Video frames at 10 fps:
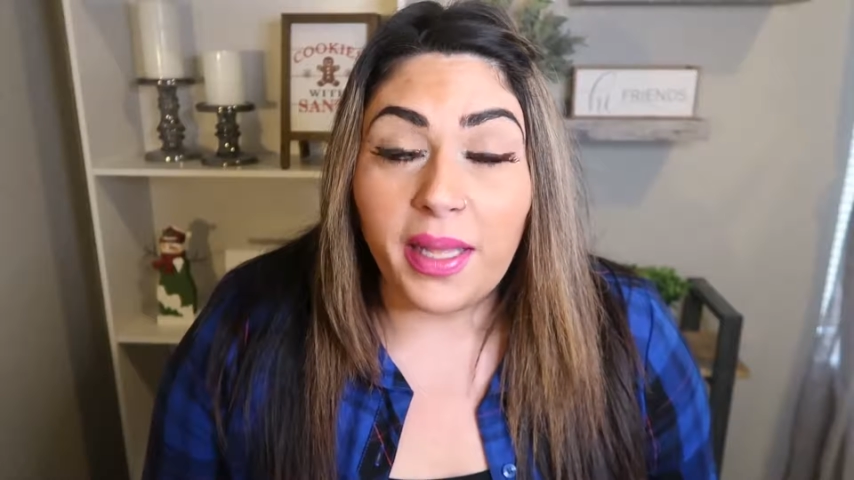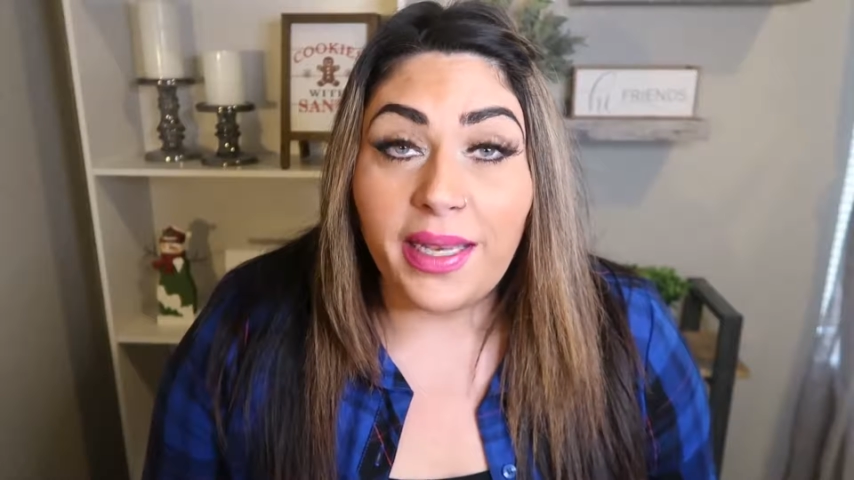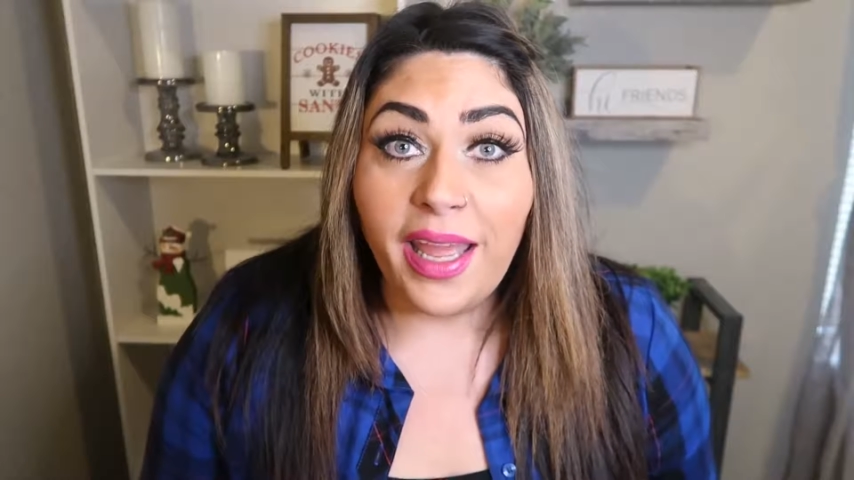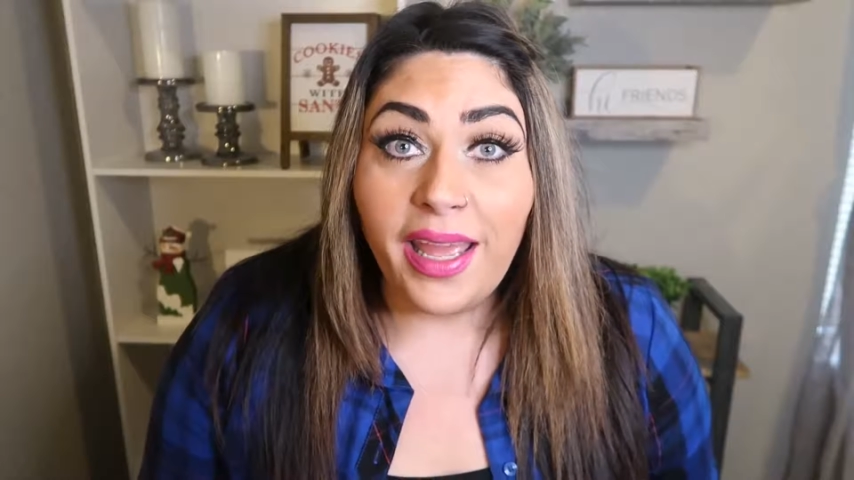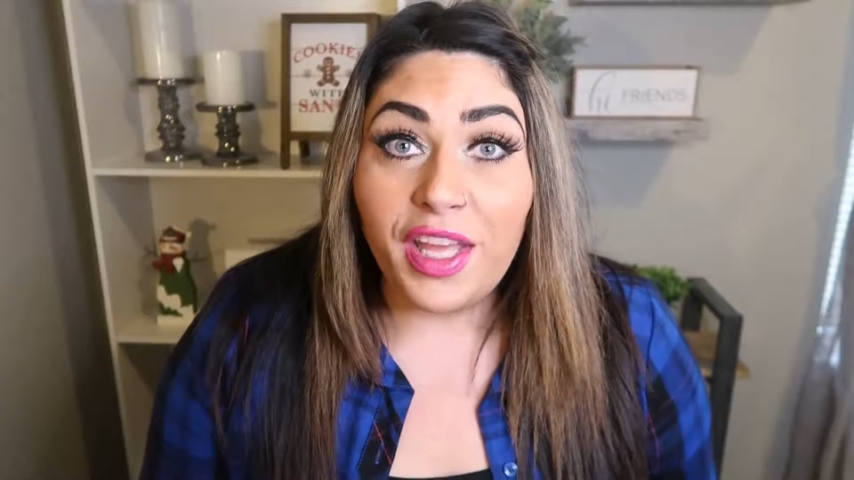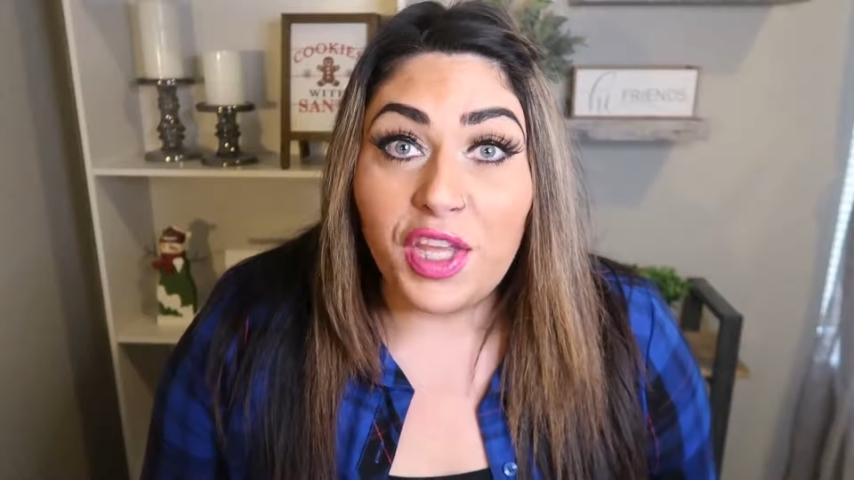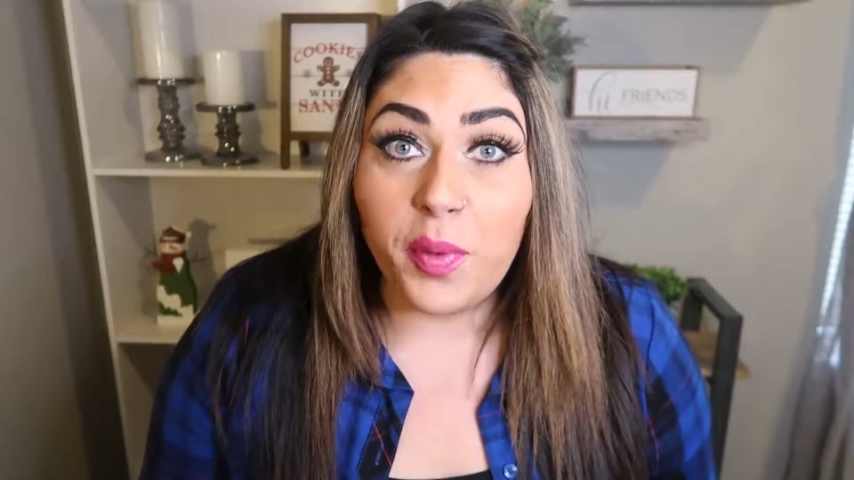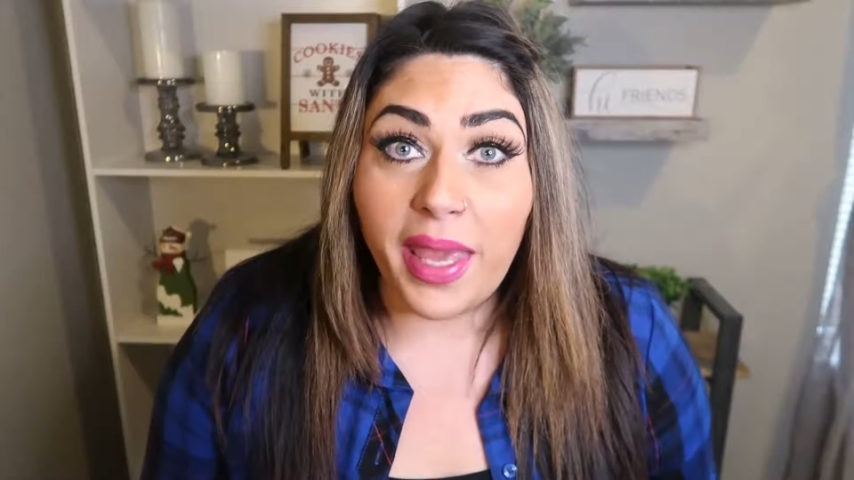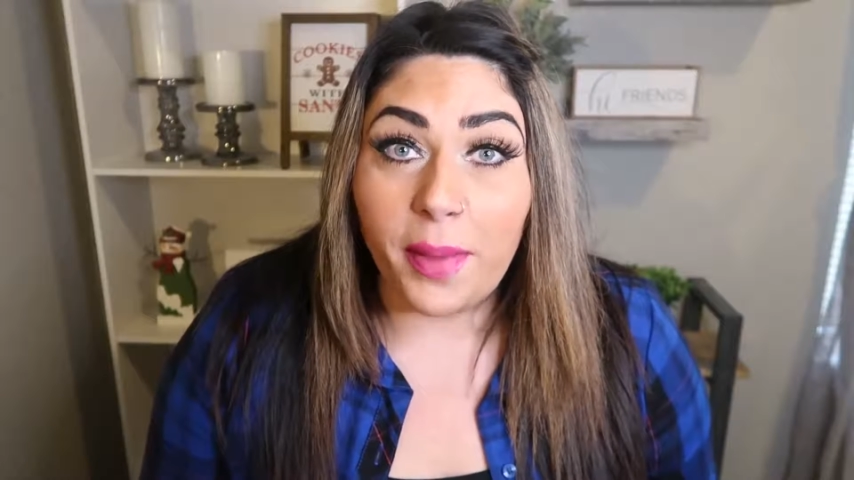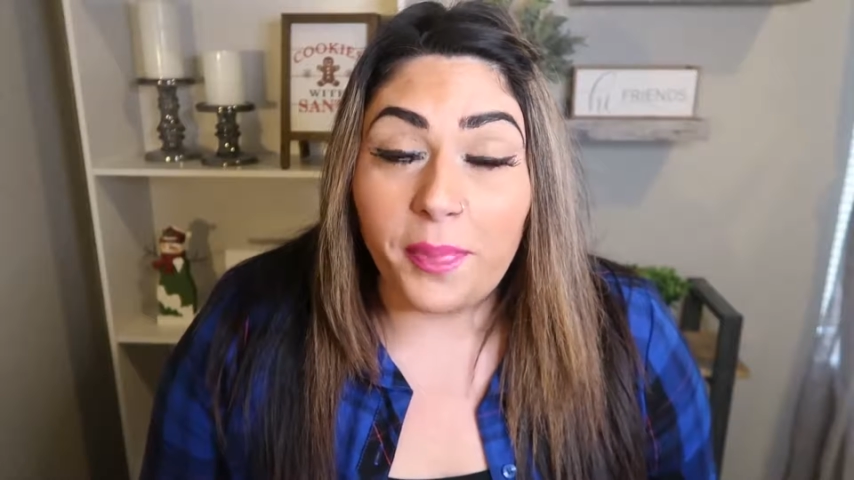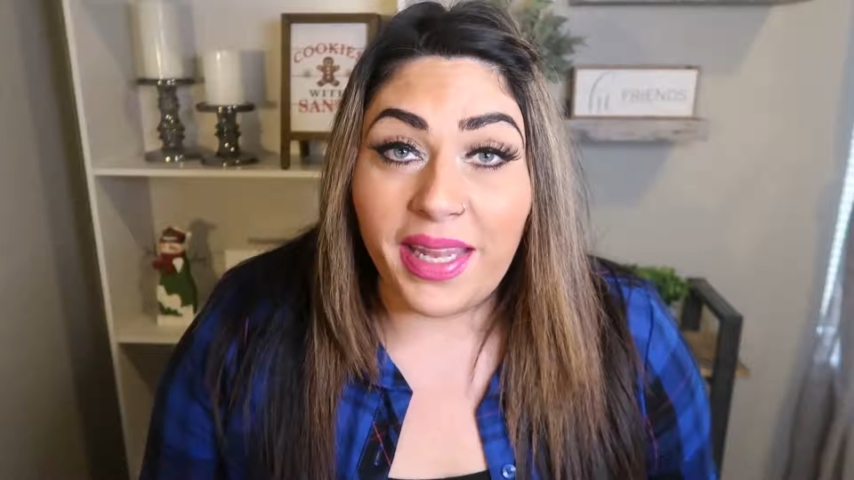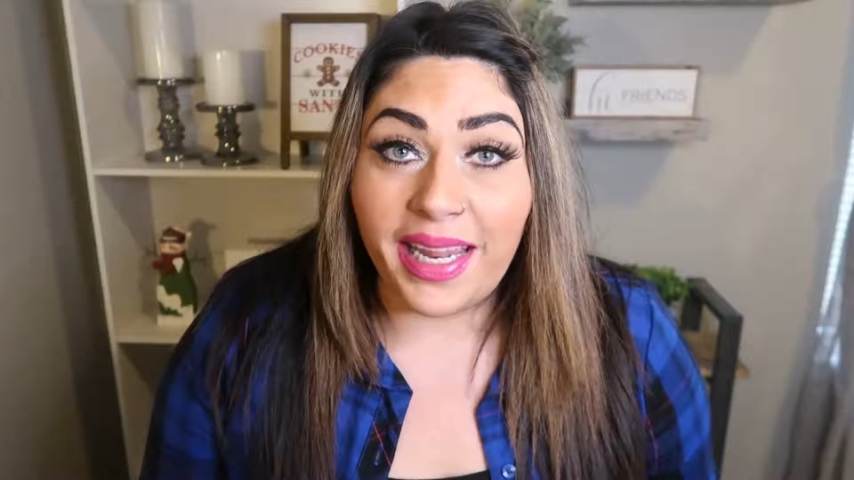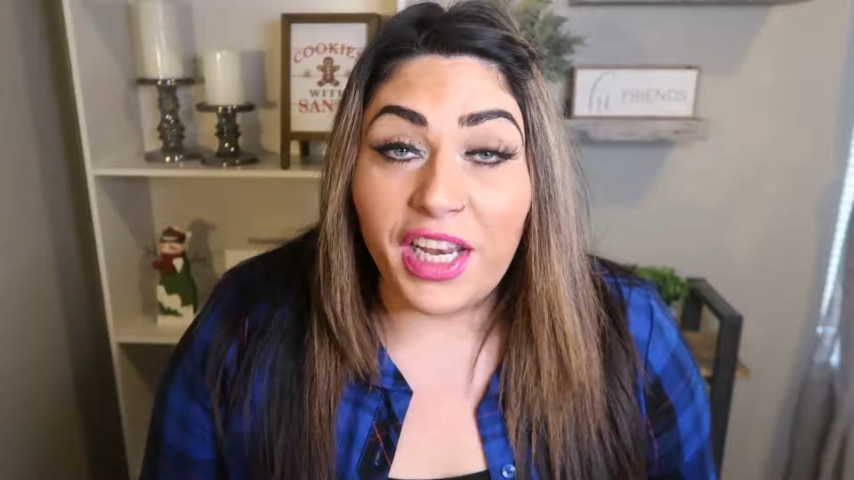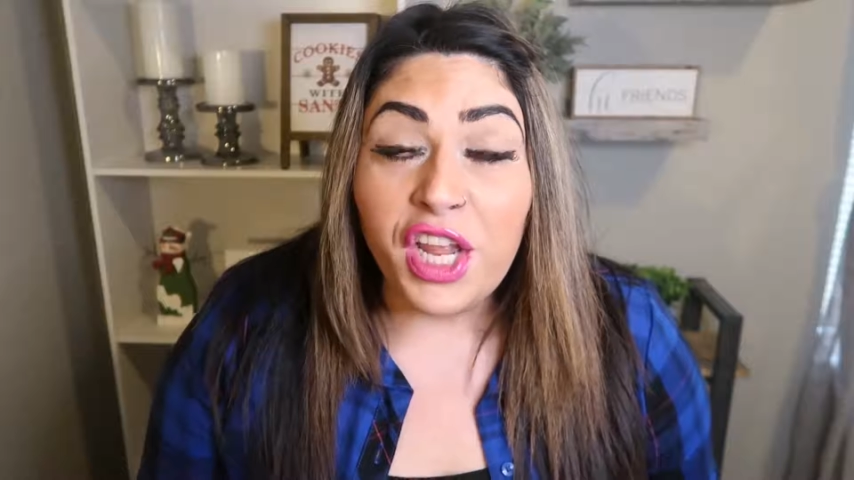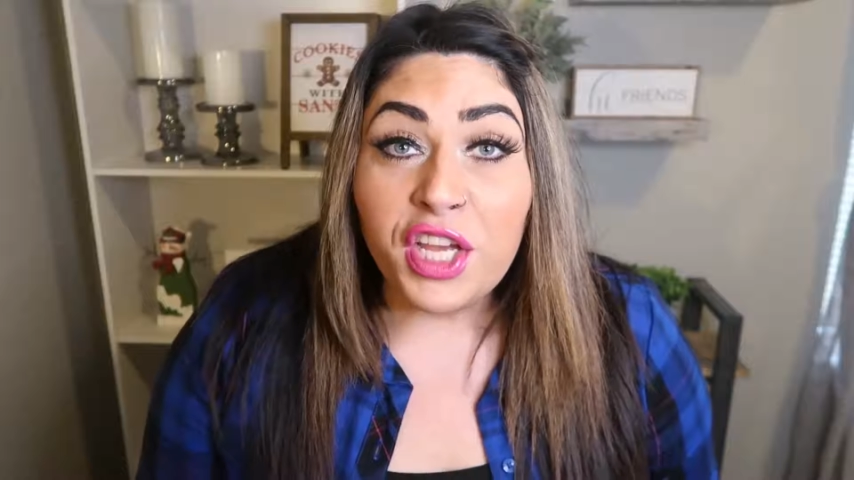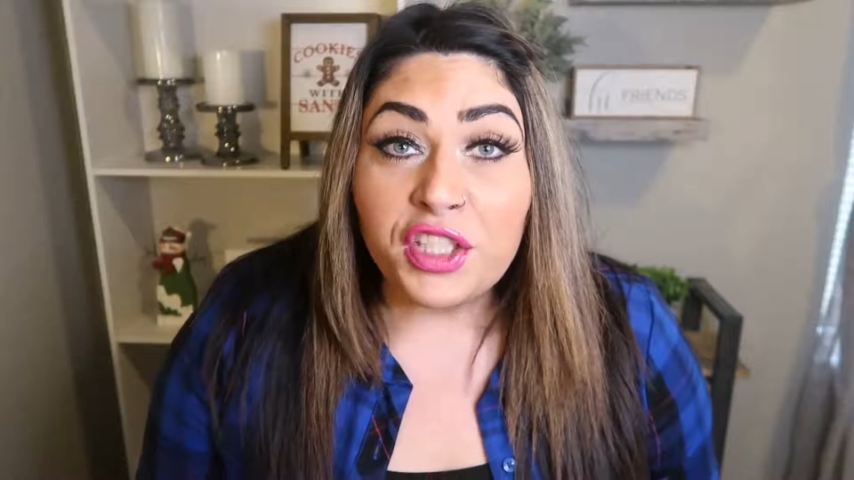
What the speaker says: bun, you can't beat it.